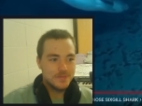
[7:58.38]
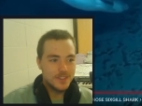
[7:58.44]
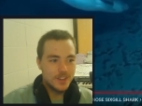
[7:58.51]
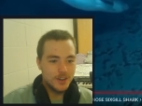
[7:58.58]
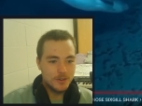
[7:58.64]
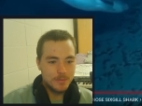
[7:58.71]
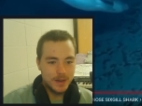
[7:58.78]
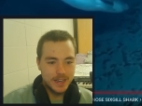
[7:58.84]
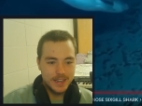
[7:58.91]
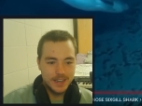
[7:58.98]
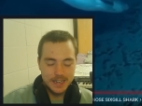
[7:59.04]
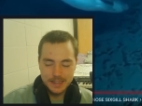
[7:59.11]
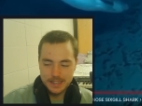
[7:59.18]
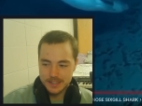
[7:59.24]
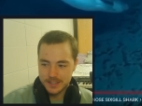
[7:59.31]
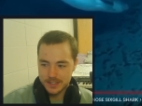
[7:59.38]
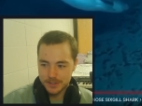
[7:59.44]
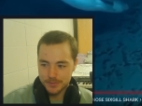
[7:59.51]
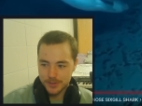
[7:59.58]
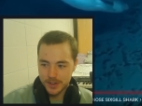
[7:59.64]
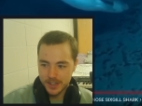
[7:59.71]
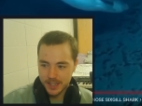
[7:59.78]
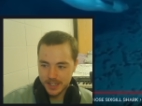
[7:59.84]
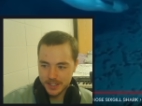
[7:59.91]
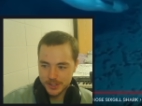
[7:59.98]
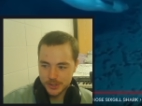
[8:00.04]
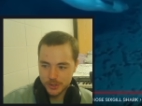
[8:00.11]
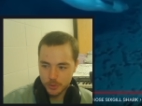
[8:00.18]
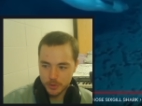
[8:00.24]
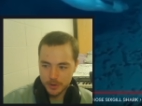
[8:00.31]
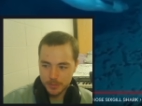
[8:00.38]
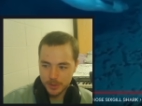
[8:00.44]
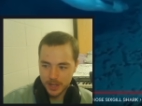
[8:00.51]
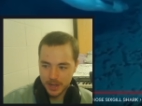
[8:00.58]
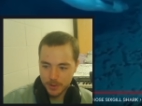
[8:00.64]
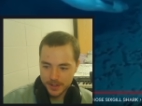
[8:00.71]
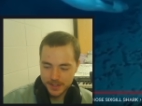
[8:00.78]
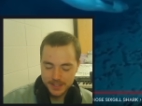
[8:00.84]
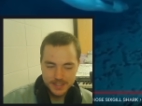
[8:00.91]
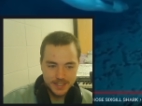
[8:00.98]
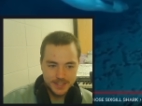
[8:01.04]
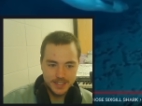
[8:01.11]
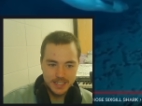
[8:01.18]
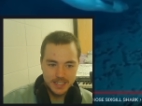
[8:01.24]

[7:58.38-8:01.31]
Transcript: Oh my god, this is a fucking adorable. I want this as an